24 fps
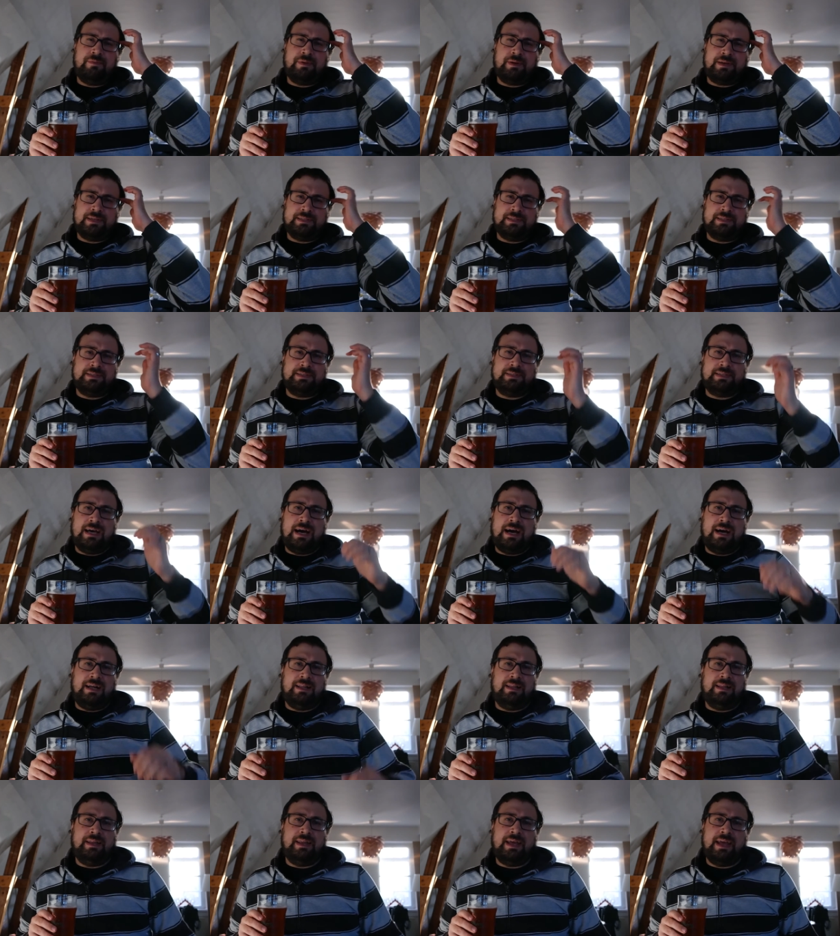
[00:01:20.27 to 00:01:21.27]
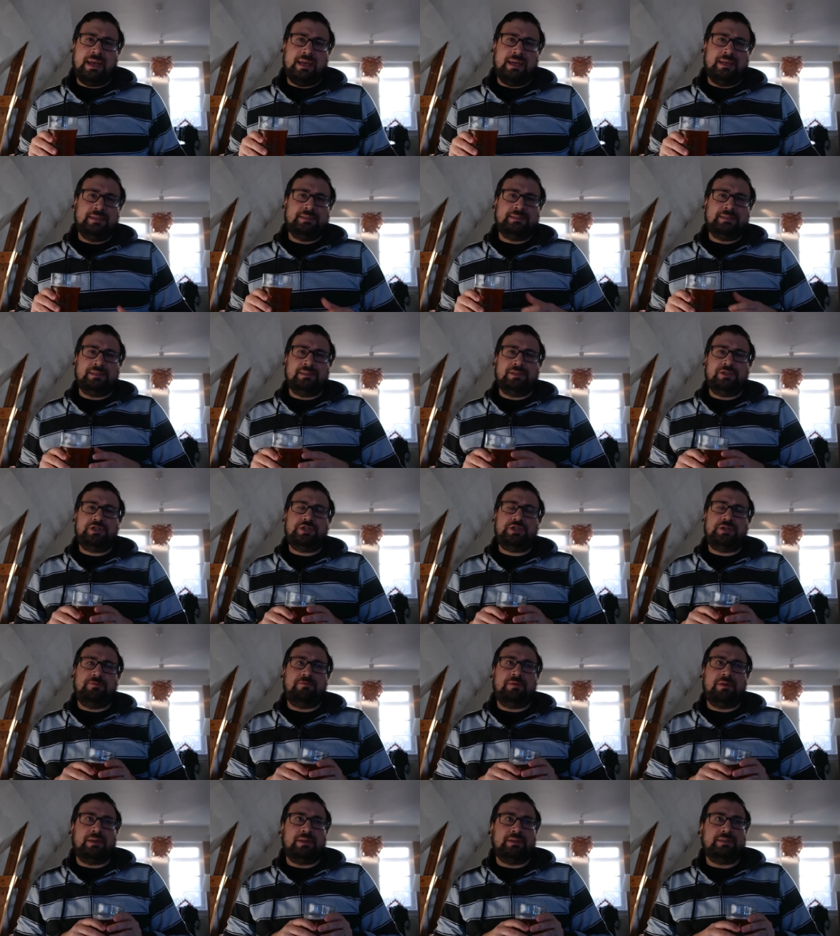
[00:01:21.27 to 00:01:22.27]
because it's the holidays and
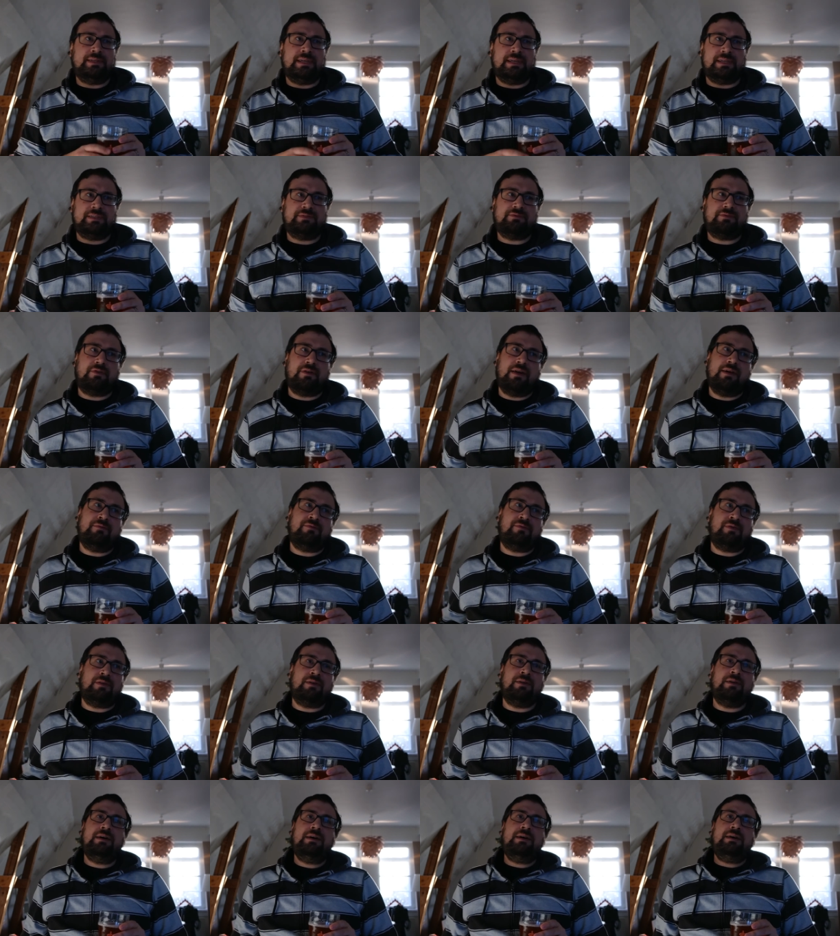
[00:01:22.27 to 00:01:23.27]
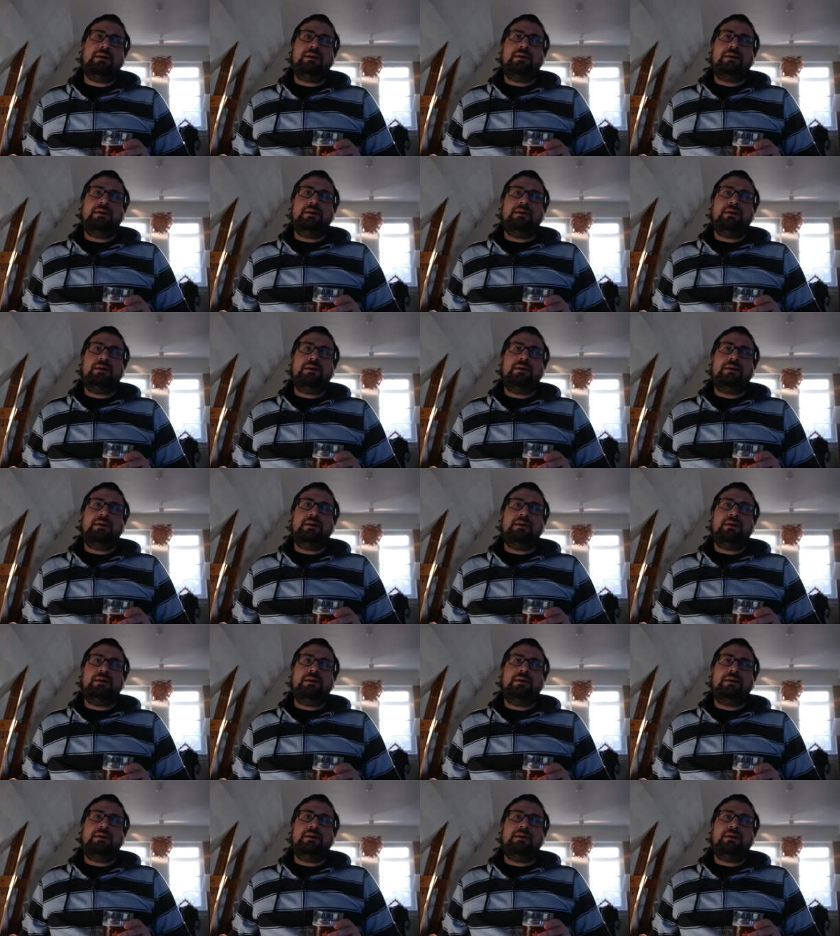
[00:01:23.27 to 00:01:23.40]
shipping takes forever.